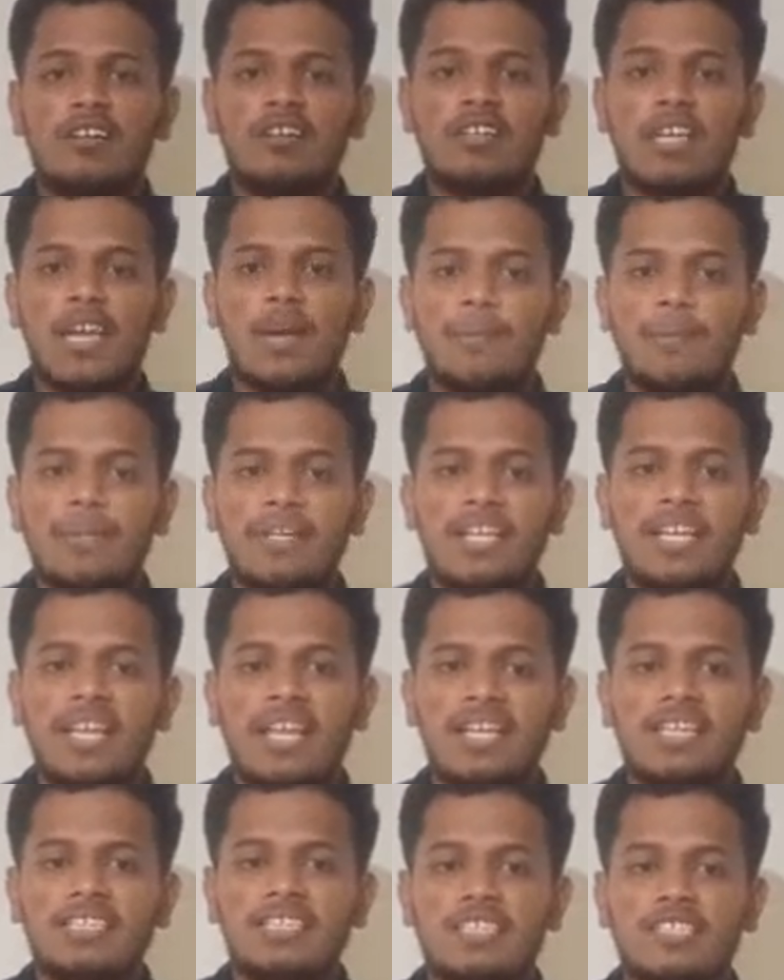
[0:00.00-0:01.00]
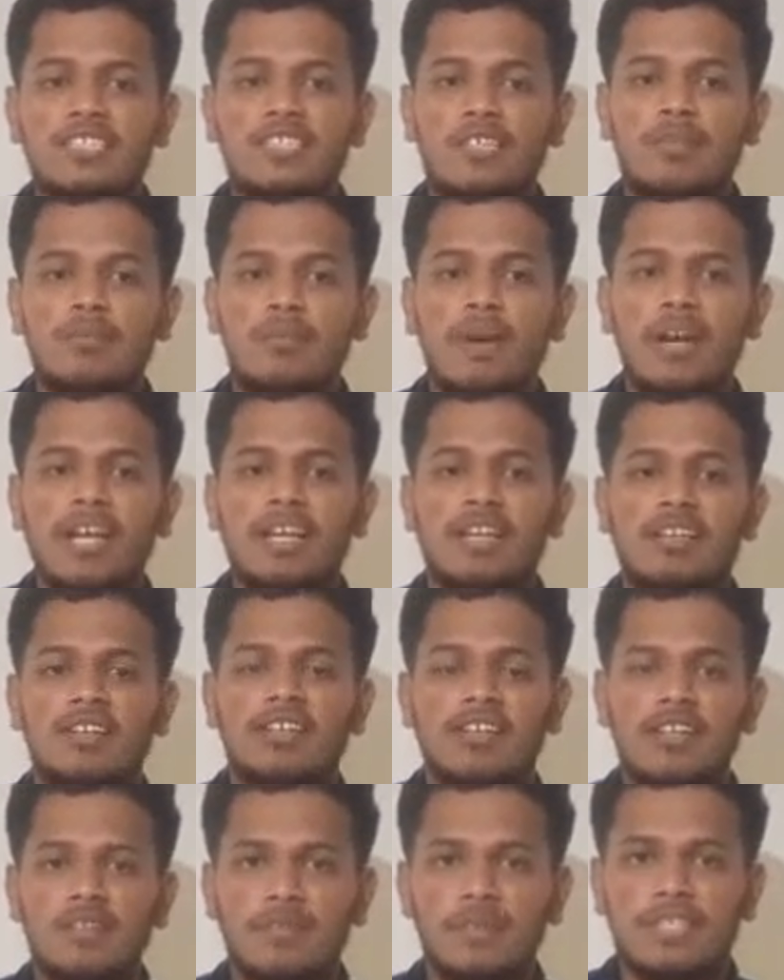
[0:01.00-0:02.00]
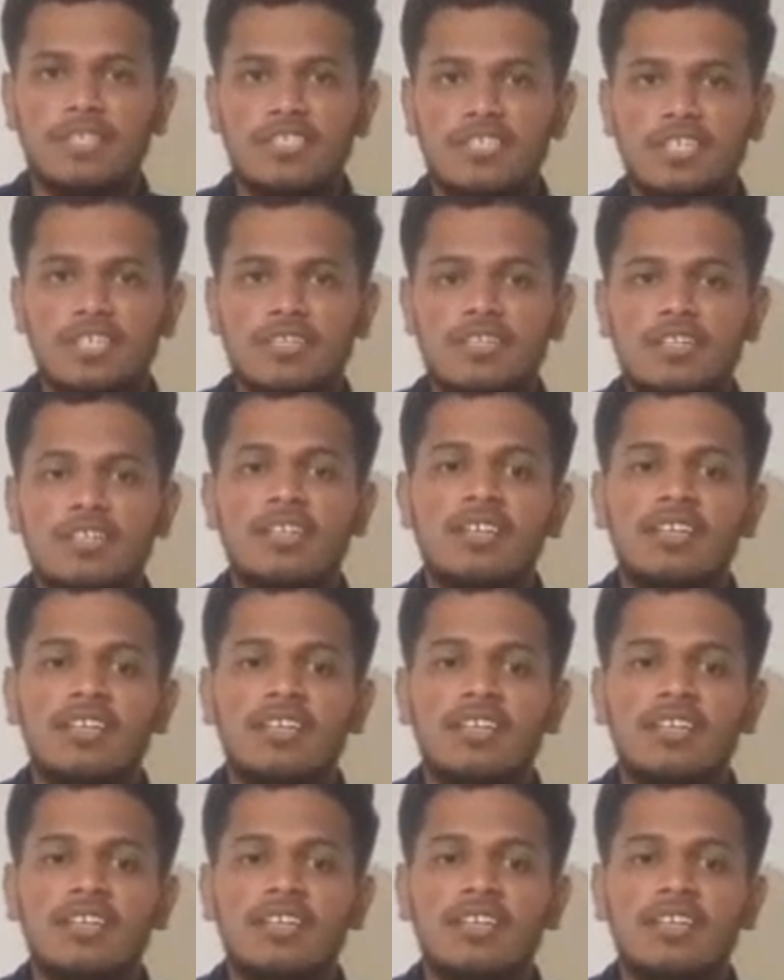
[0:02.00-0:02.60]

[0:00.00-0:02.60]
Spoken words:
capitalization by convention.